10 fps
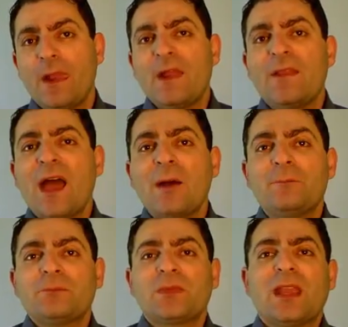
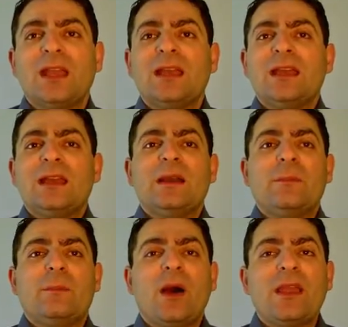Now,
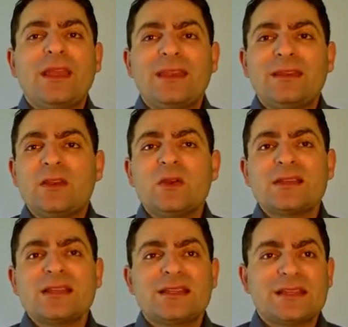by
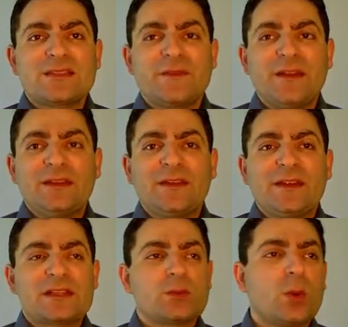using these
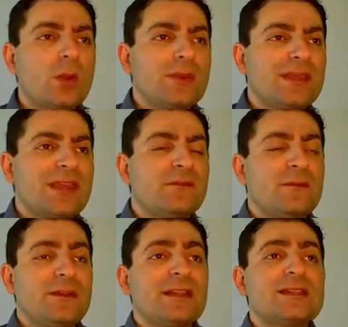filters, what we
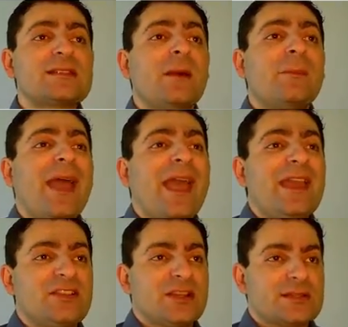will get some
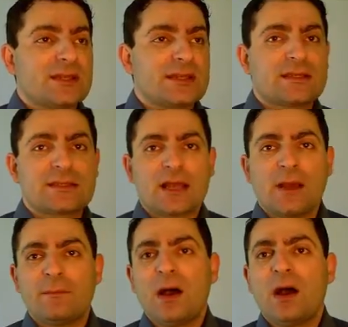edges,
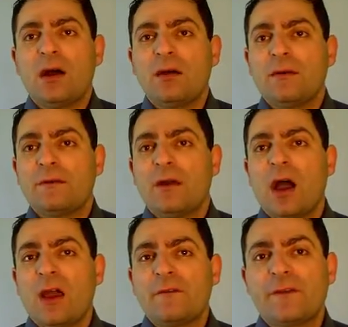some
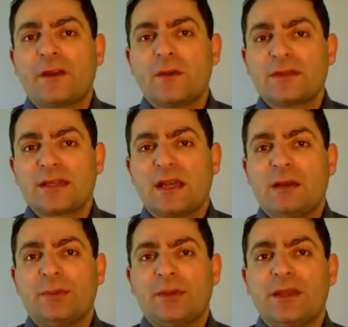high frequency
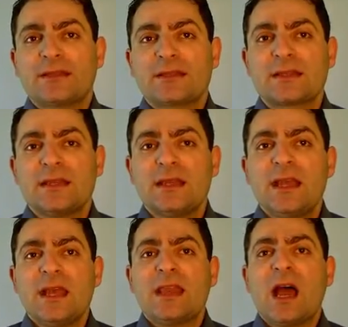components.
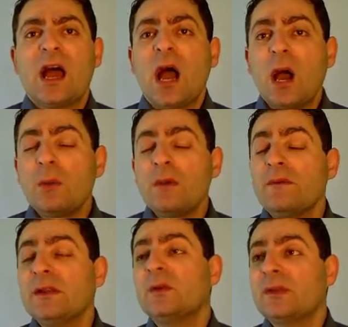Now, how we
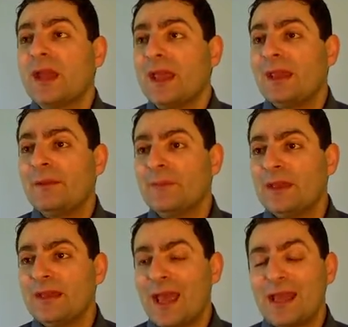will do the
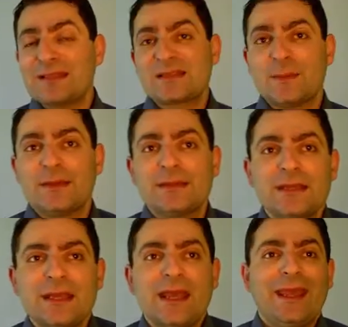enhancement
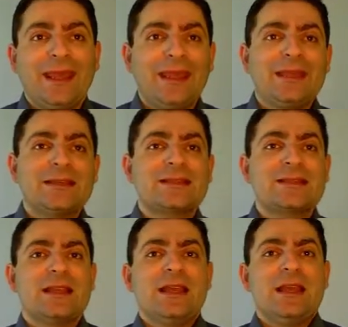is,